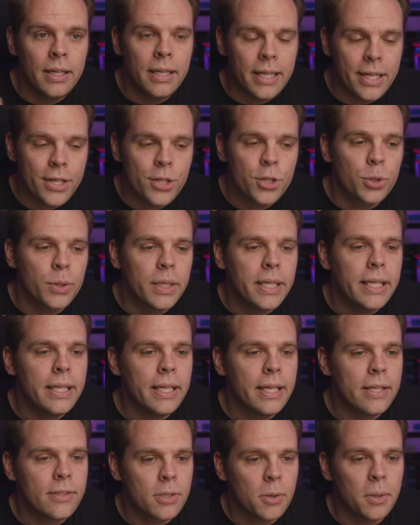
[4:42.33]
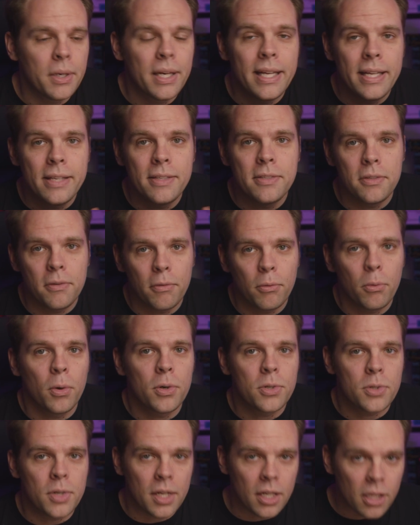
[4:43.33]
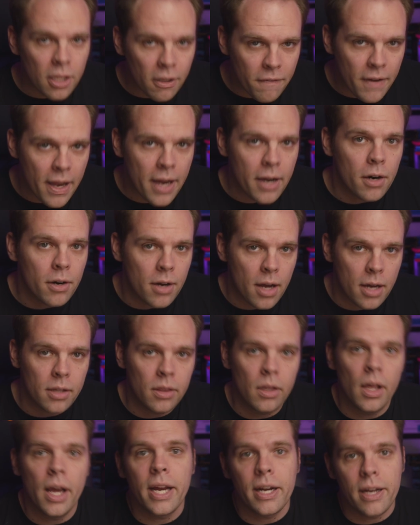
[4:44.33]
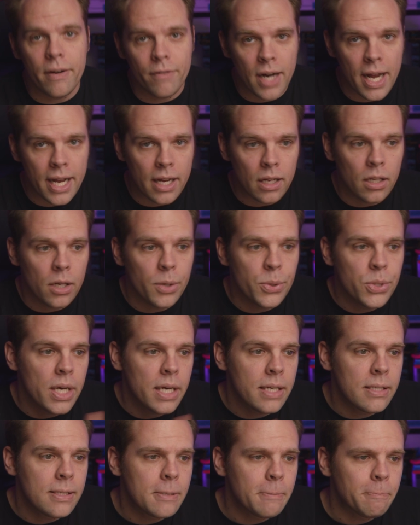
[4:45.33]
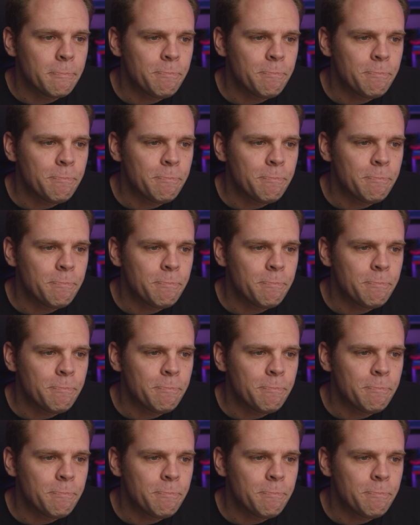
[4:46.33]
entry, and so it ends, of course, on a cliffhanger, not unlike Never Hike Alone does.